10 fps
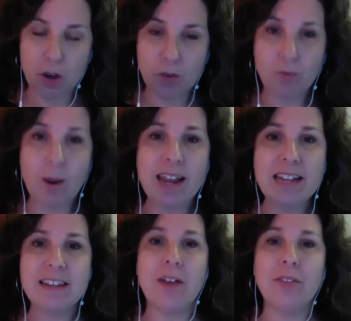Writing
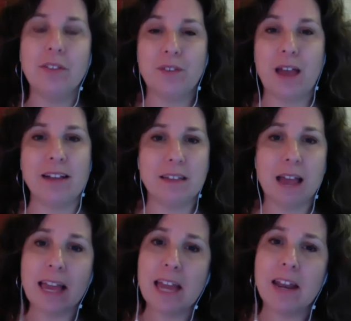down the facts. I
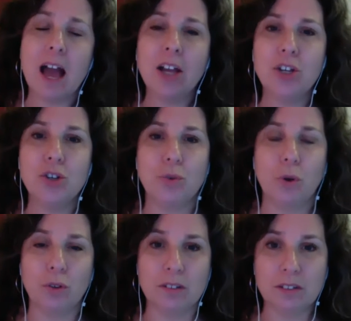cannot control